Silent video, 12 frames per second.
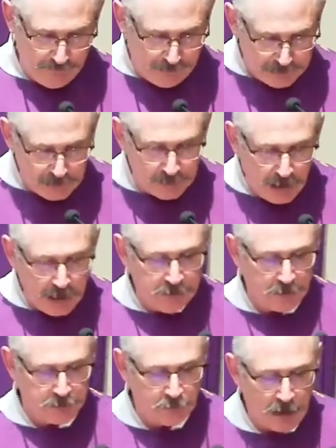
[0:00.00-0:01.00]
that unite
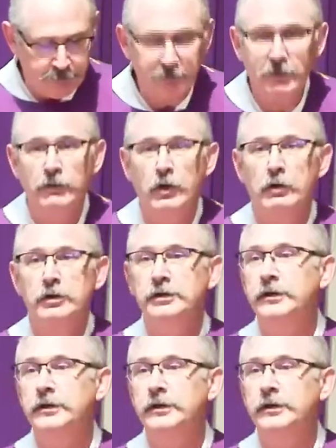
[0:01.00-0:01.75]
us rather than those